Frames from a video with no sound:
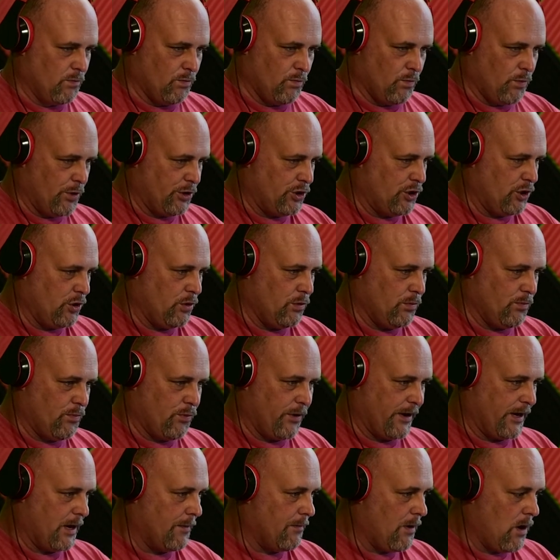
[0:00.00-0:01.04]
would you
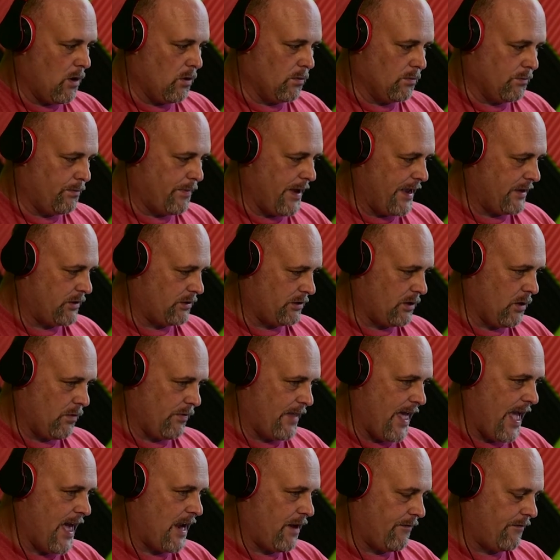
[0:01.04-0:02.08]
bring them on based on
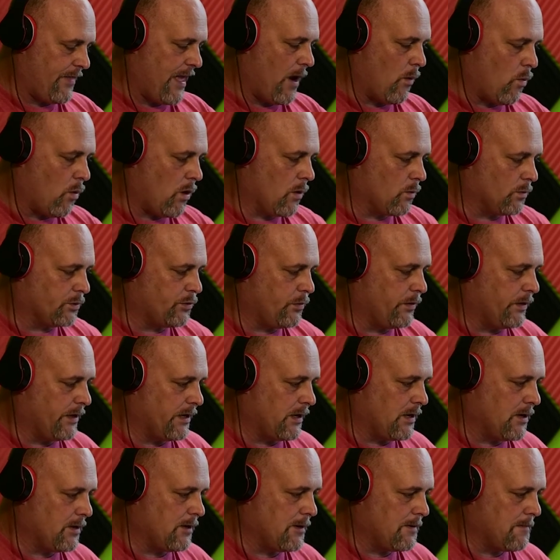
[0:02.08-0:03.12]
that if that work was really
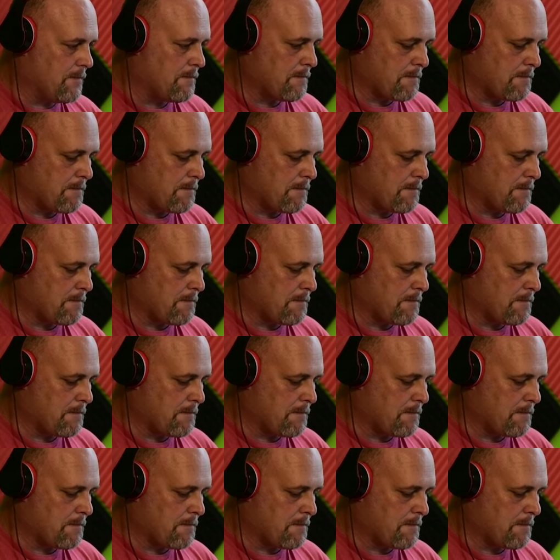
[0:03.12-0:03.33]
good?